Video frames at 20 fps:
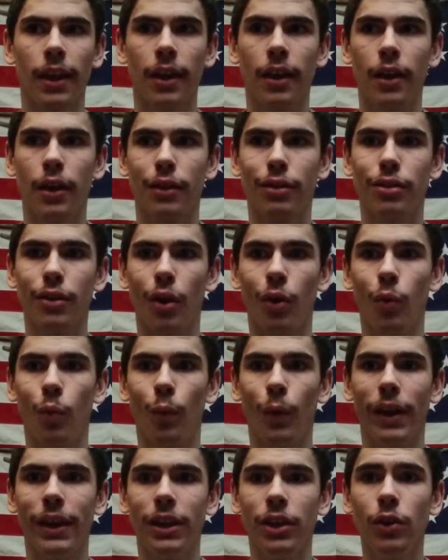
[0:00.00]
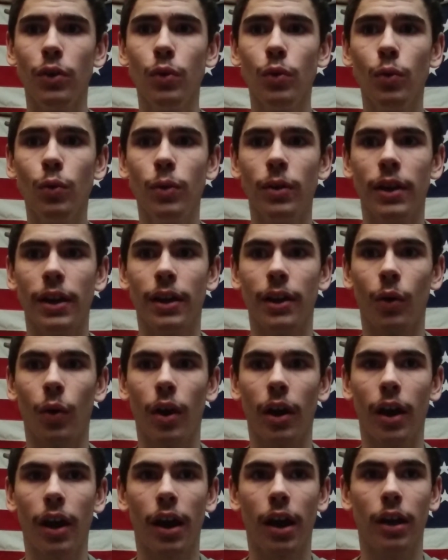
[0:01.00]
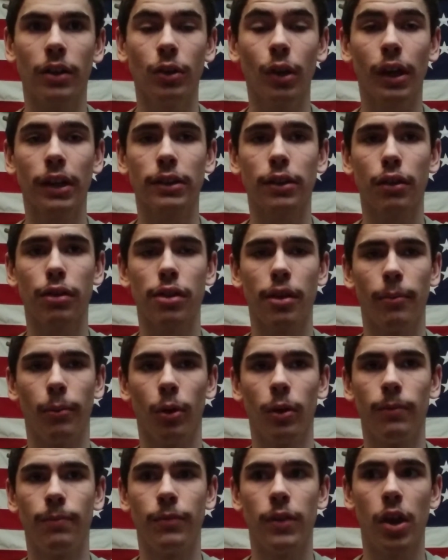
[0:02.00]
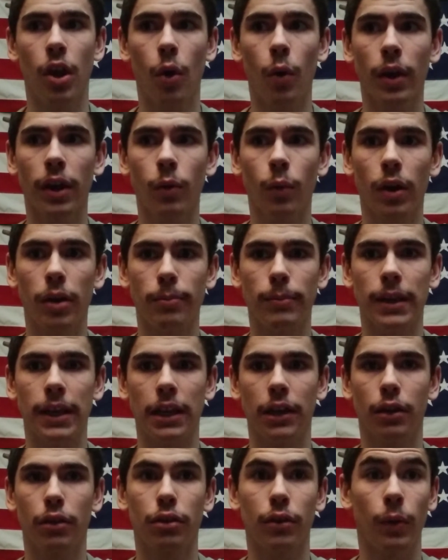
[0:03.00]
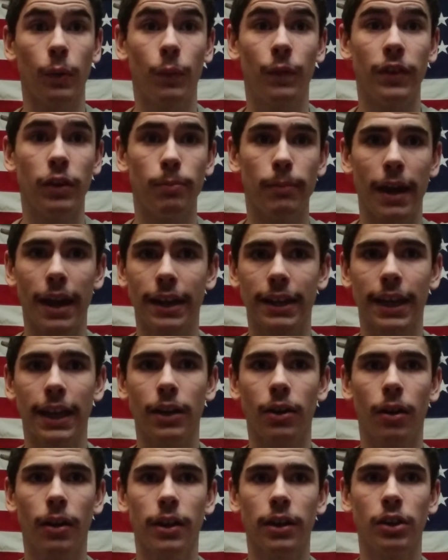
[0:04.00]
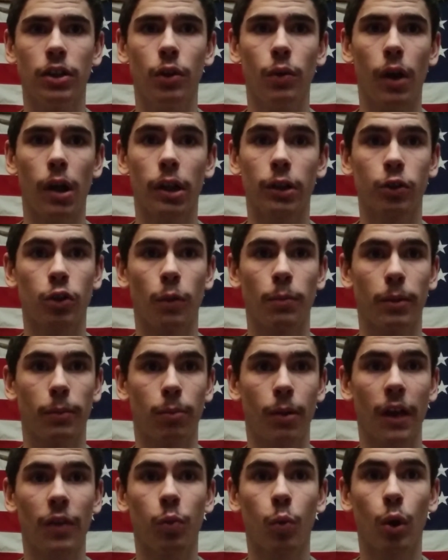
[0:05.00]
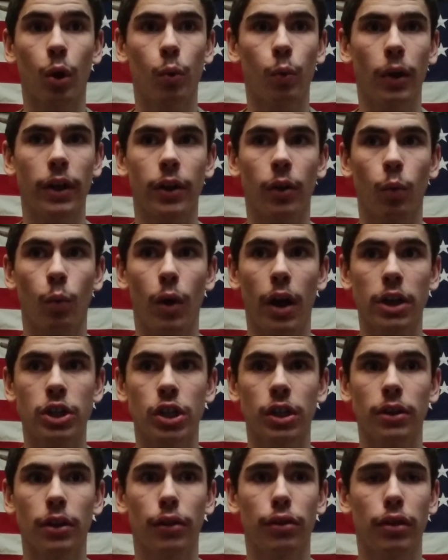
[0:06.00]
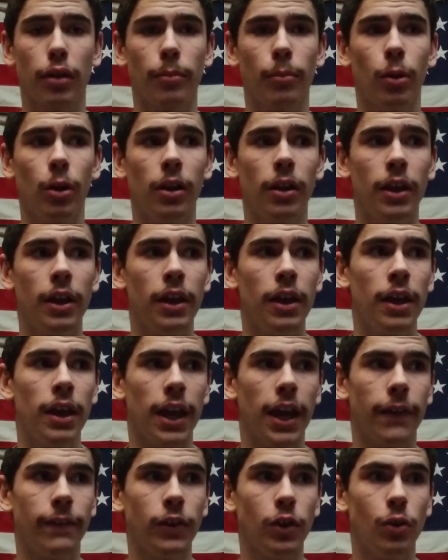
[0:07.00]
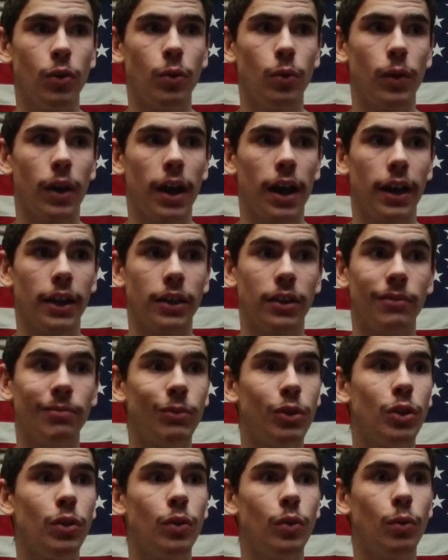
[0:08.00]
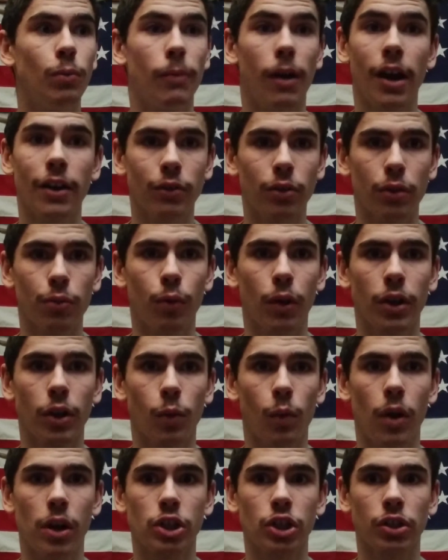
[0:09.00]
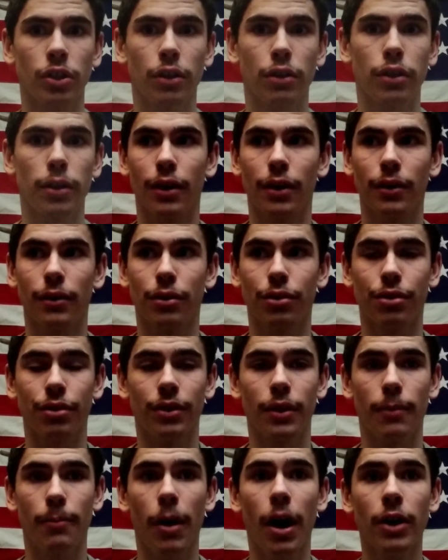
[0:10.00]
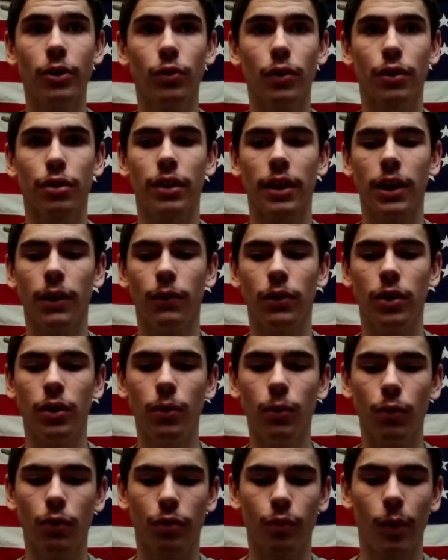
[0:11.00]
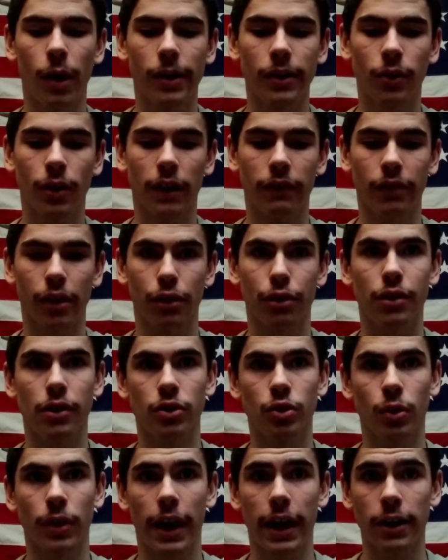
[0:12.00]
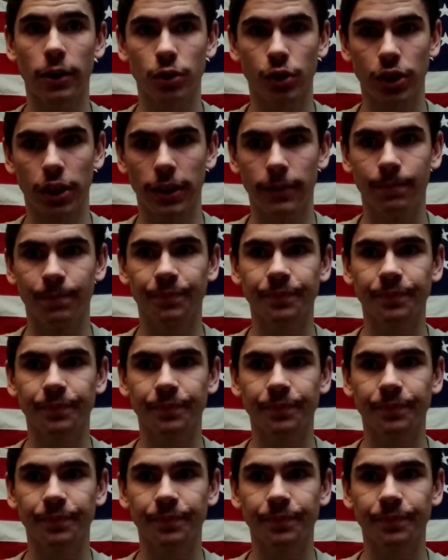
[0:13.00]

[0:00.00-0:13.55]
So when you look at the symbol, knowing what it means, if you meditate on it, do holotropic breath work while you're watching the symbol, if you do mantras while you're watching the mantras that you use while you're giving a sigil energy